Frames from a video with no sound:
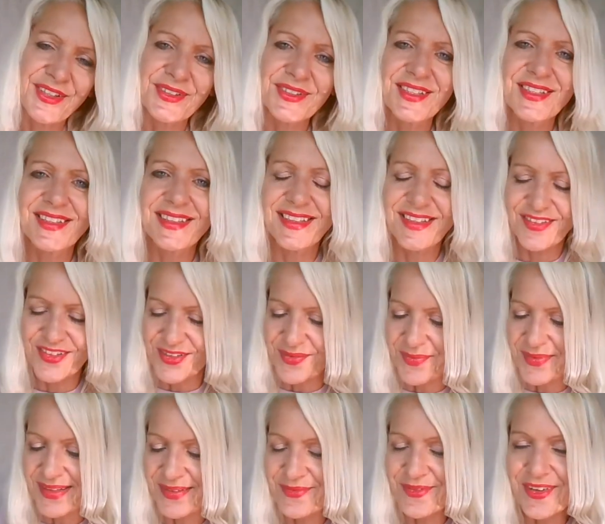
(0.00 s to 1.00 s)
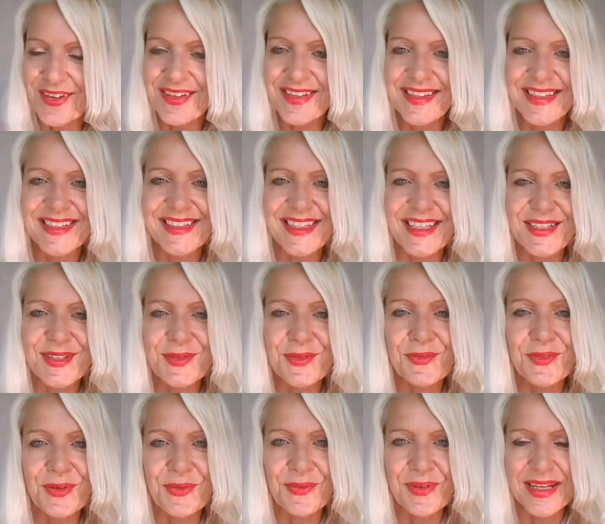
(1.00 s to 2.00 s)
You're, I mean, right in the center
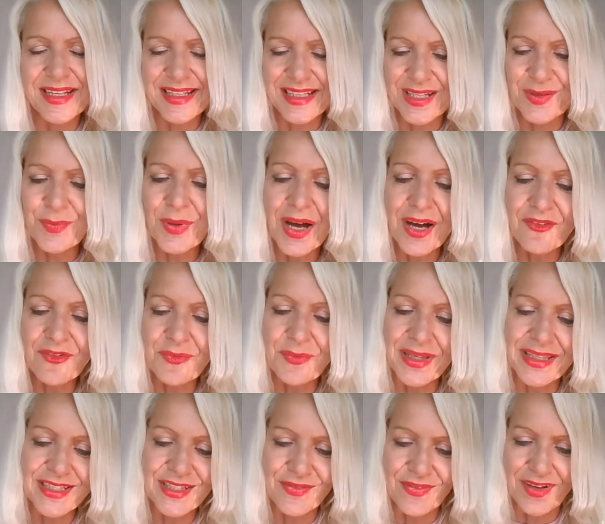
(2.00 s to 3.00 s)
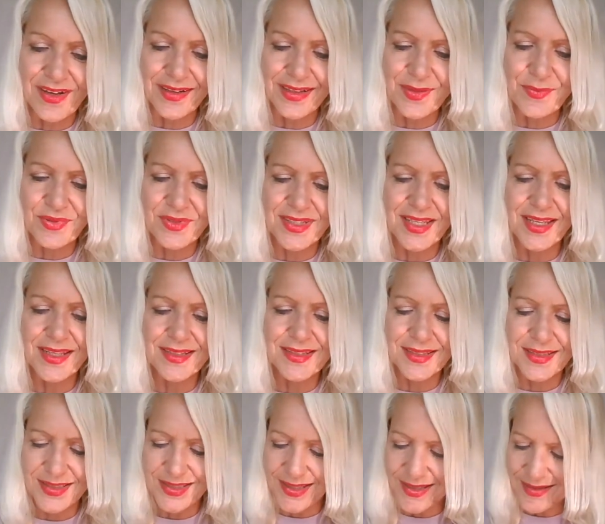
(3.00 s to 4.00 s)
of your reading, apart from being divinely
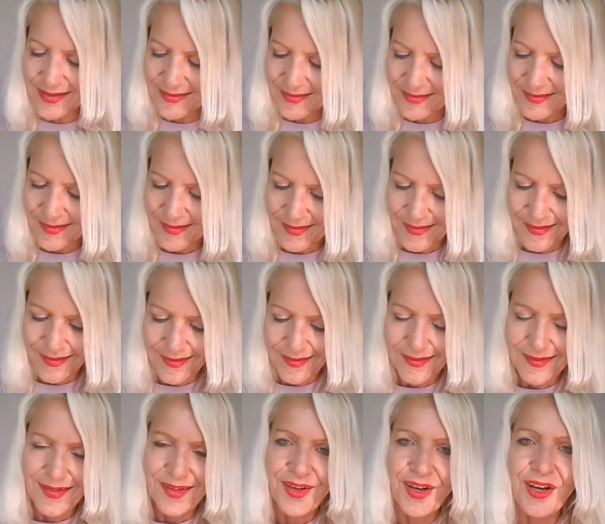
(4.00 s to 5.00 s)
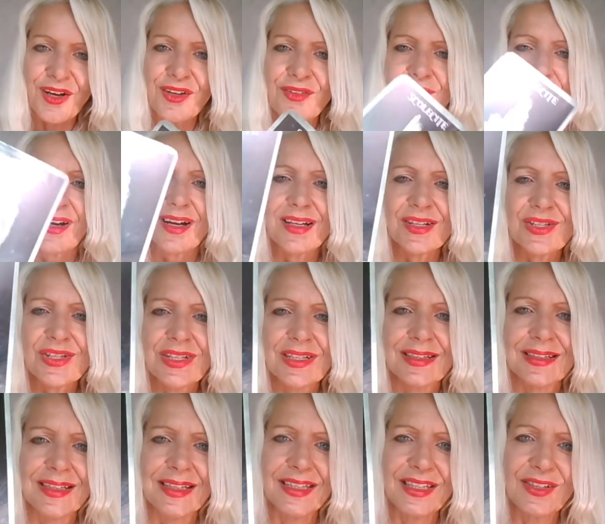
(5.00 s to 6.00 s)
protected, yeah?
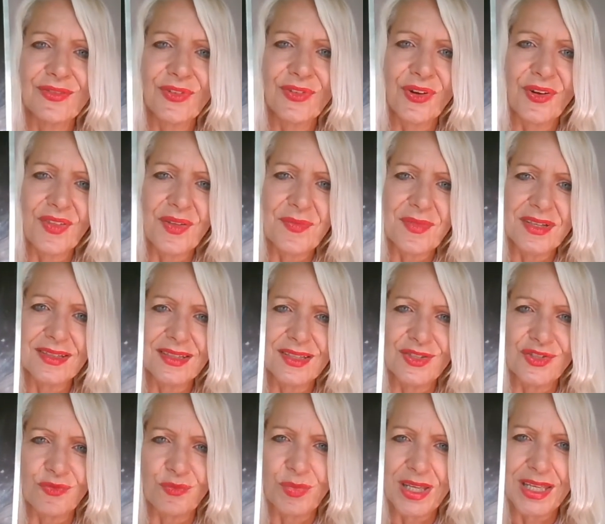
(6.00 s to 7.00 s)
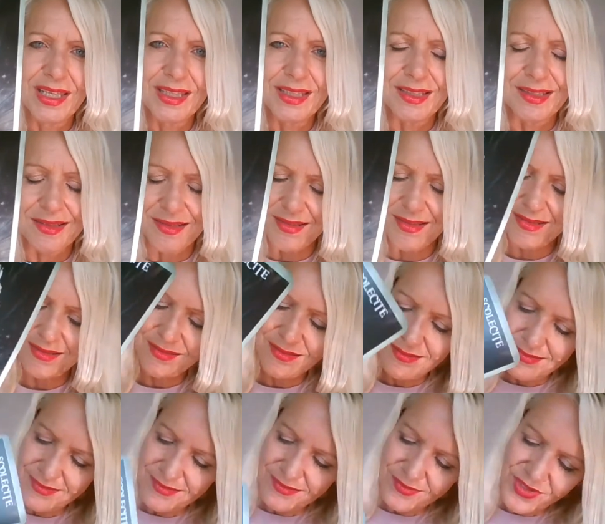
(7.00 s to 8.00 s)
Overarchingly, you've got the message of peace,
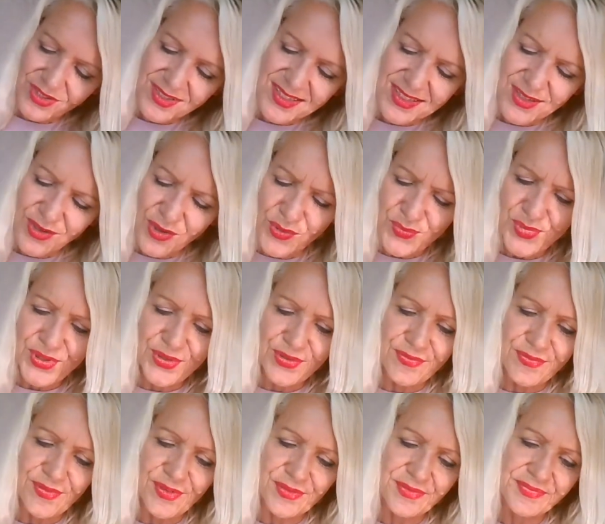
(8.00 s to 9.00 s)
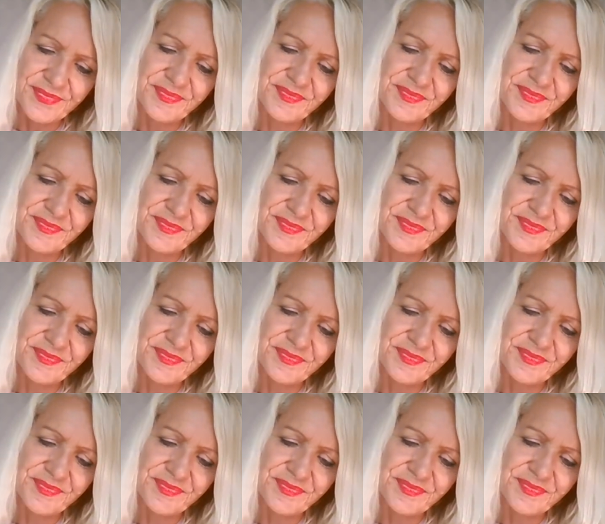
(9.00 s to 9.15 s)
which is so beautiful.